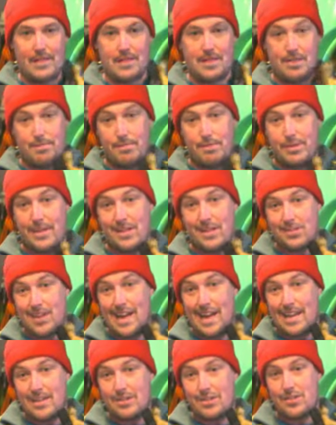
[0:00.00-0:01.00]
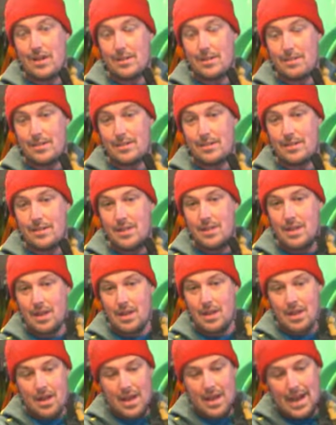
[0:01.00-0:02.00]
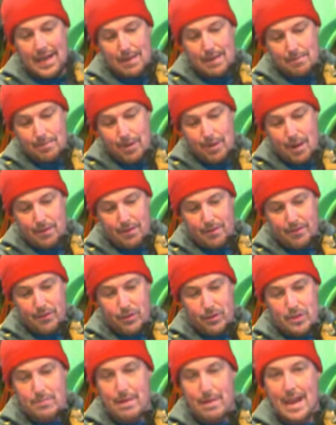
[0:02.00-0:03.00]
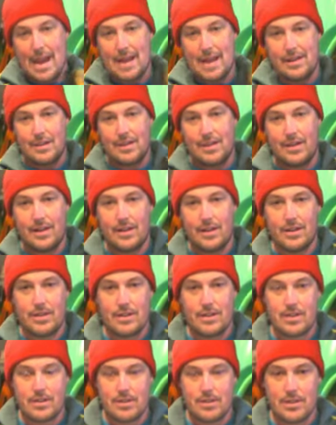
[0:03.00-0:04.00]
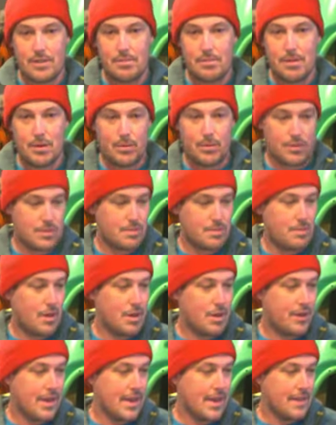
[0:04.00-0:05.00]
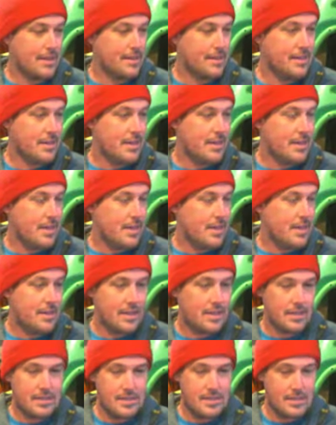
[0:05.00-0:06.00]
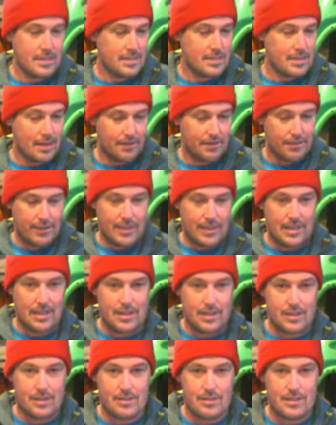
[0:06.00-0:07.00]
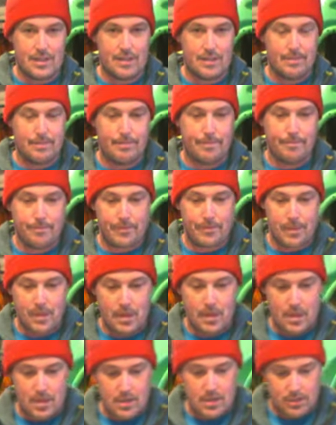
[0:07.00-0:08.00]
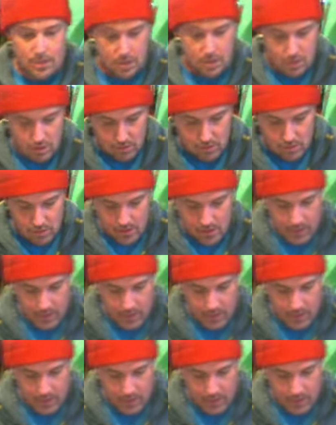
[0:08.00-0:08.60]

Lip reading: a potential hand entrapment. I can probably force my hand in there. Somebody with a smaller hand can definitely get theirs in. So,